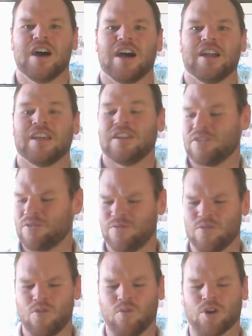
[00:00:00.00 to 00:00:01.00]
uh, getting the
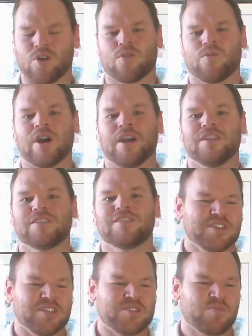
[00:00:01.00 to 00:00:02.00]
footwork right.
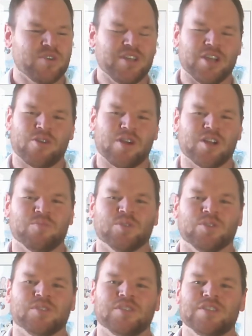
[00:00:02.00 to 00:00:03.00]
It's pretty
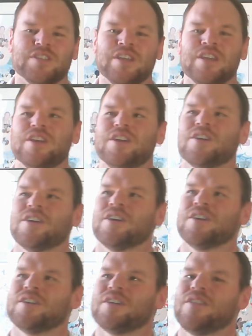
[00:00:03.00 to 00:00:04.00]
incredible to hear